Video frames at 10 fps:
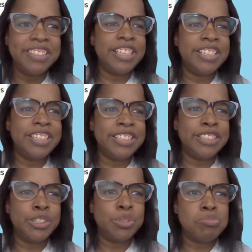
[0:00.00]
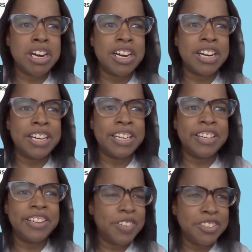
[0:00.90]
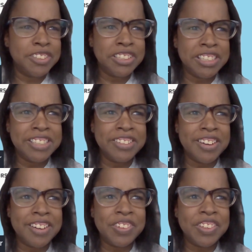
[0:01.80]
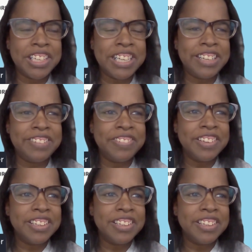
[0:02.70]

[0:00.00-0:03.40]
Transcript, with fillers: It is my first year, I believe.